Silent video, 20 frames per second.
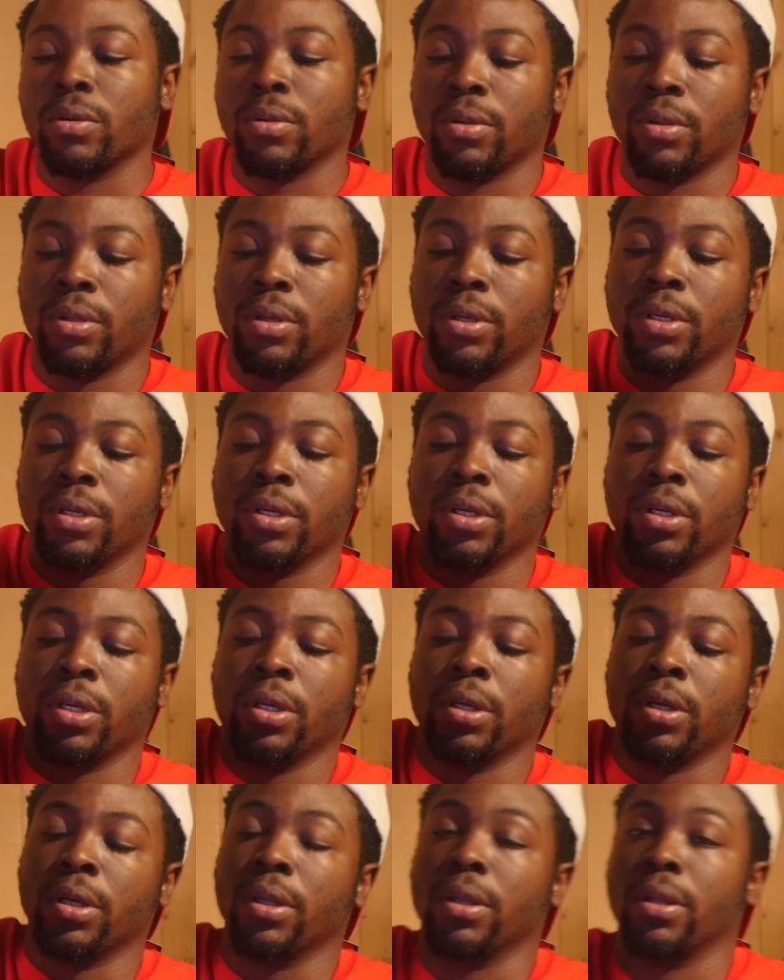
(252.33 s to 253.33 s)
And
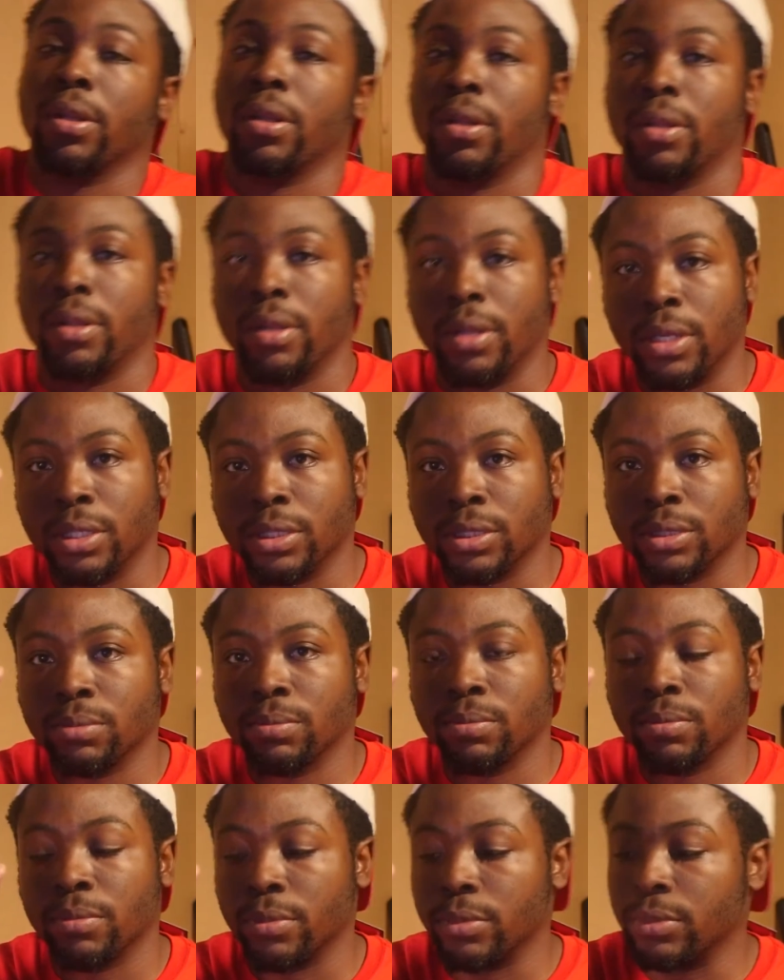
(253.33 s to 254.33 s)
this
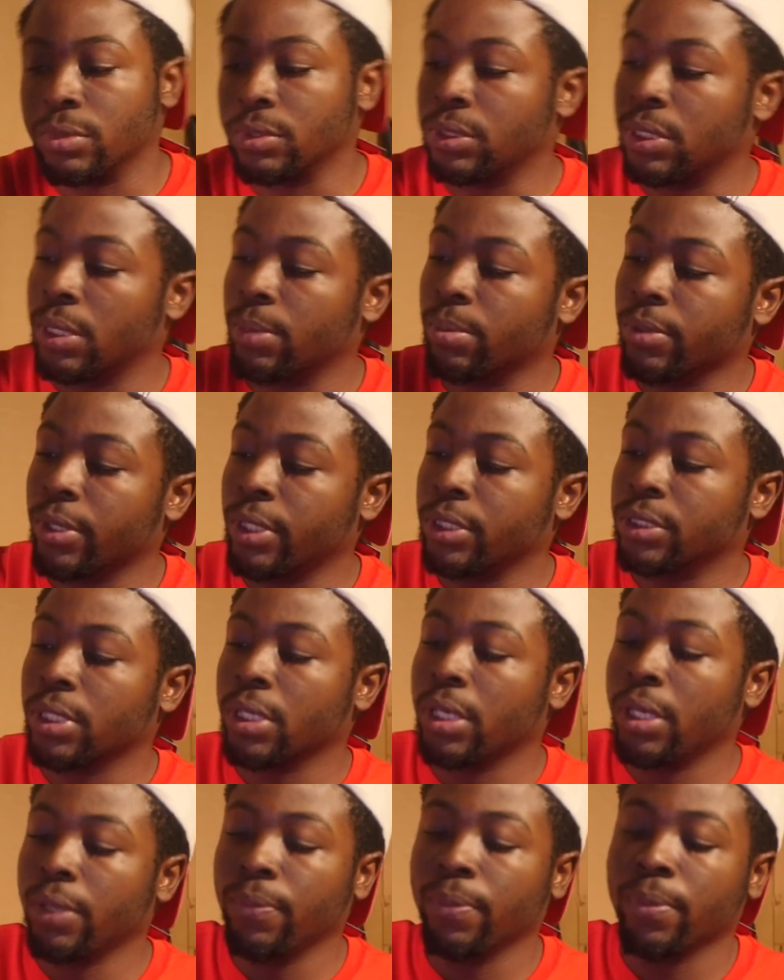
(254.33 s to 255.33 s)
separates
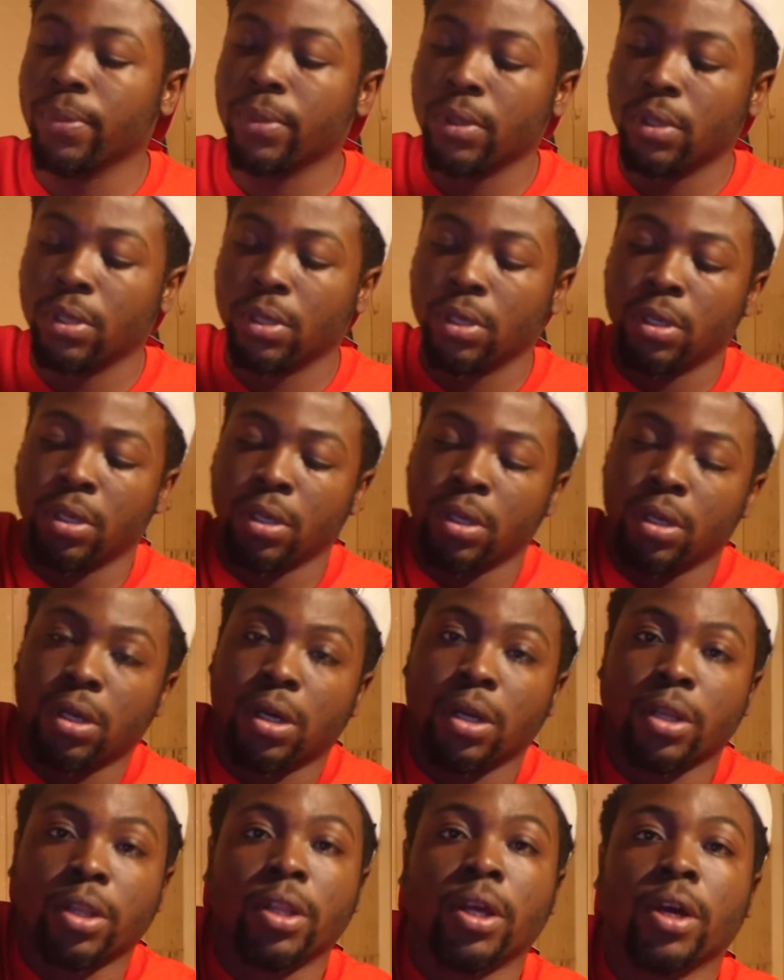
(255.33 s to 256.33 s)
again.
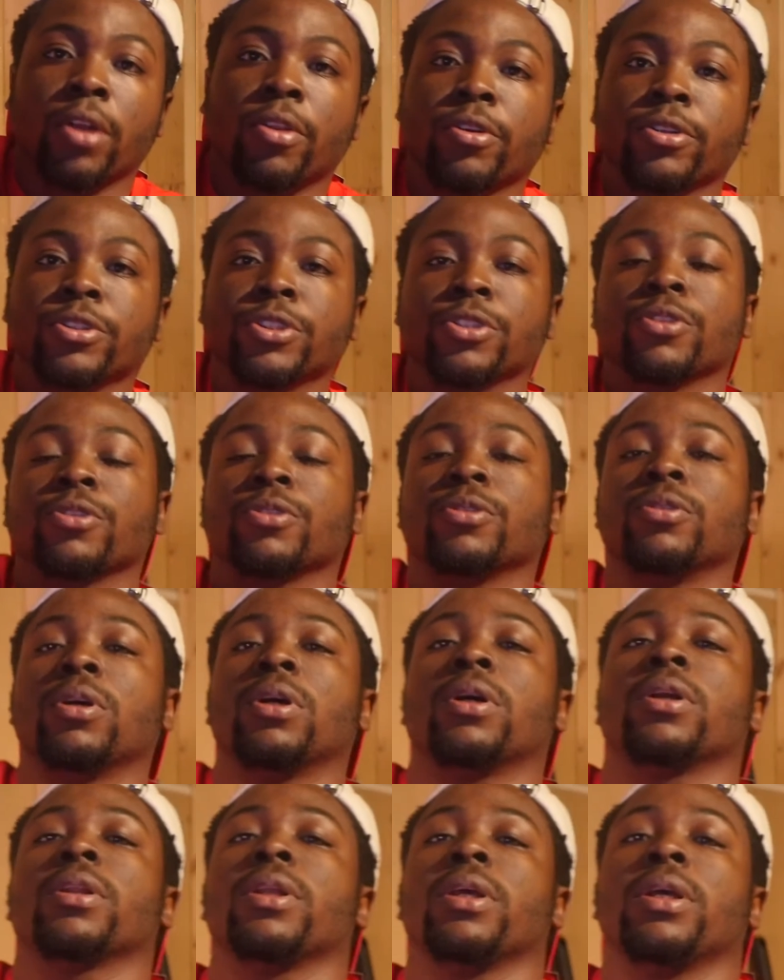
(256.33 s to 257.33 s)
Another
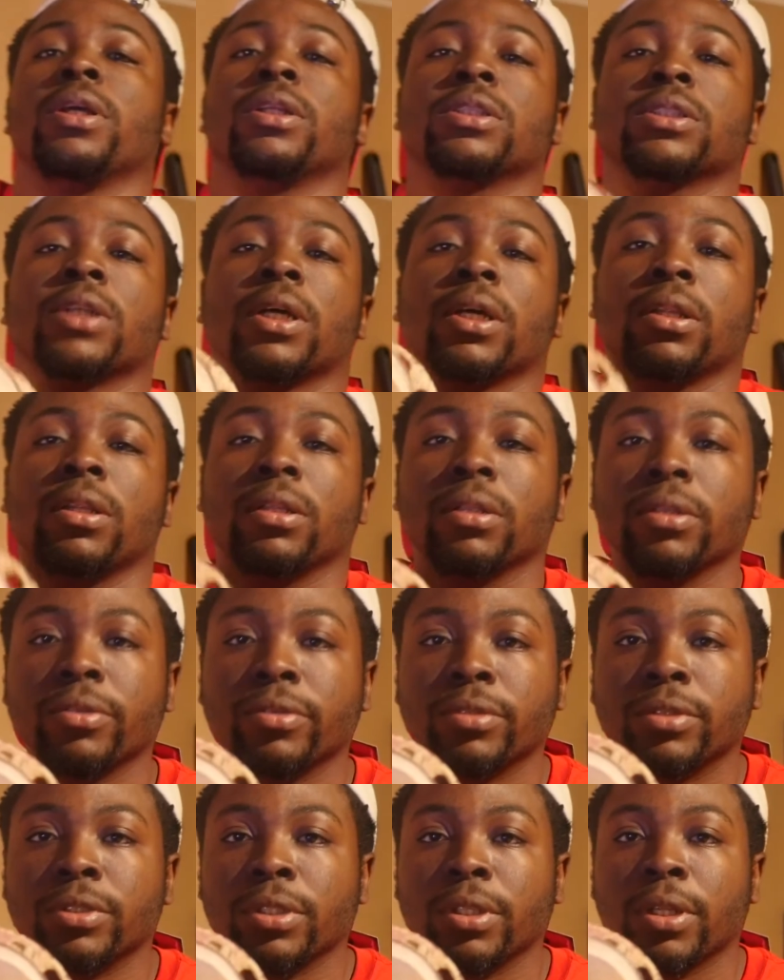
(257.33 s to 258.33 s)
screw on the inside,
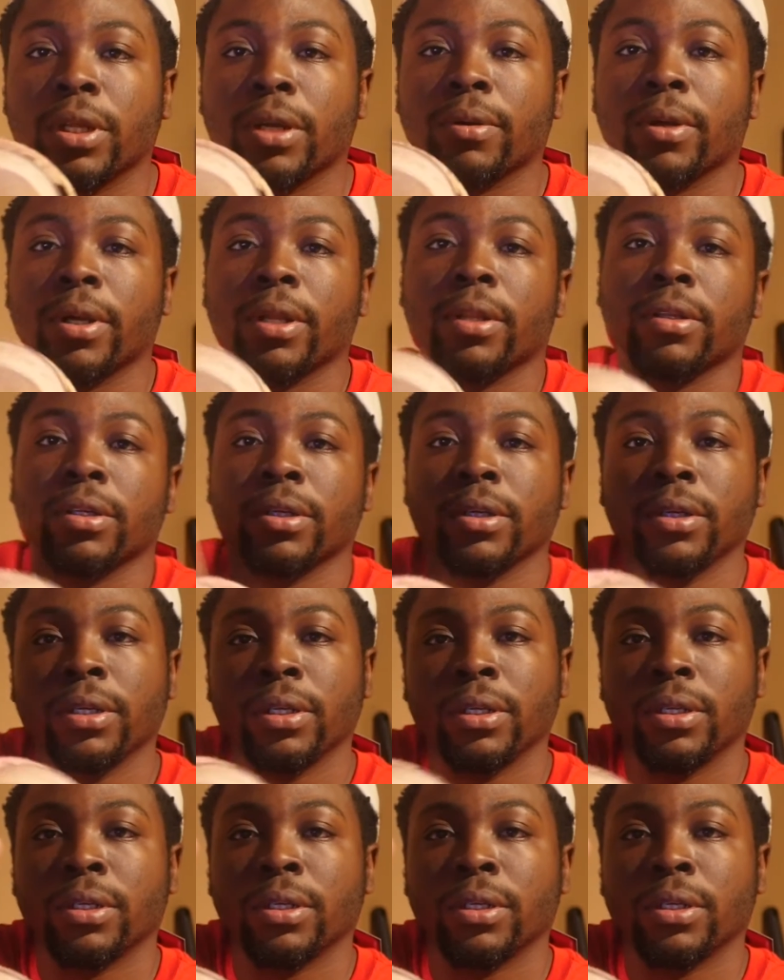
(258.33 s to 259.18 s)
you can see that right here.